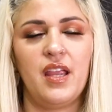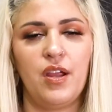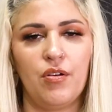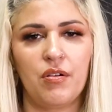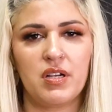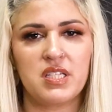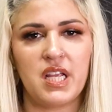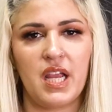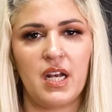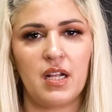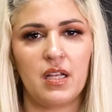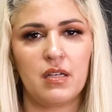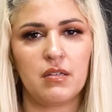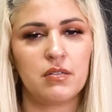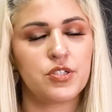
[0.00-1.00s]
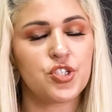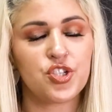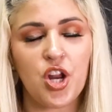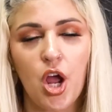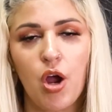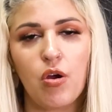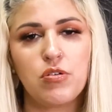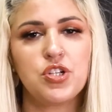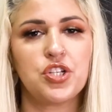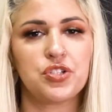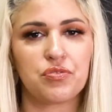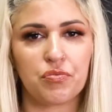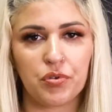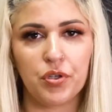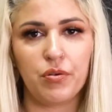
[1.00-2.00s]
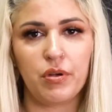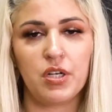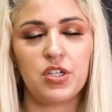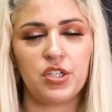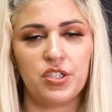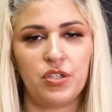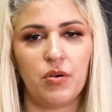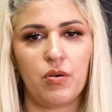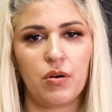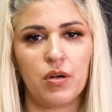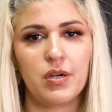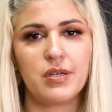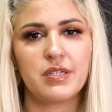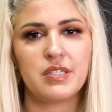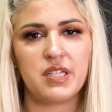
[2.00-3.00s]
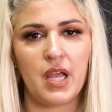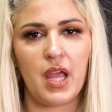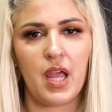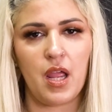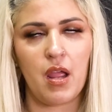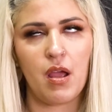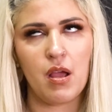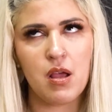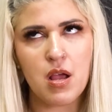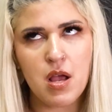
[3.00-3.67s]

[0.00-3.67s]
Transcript: irritated. Snow just ruined your day.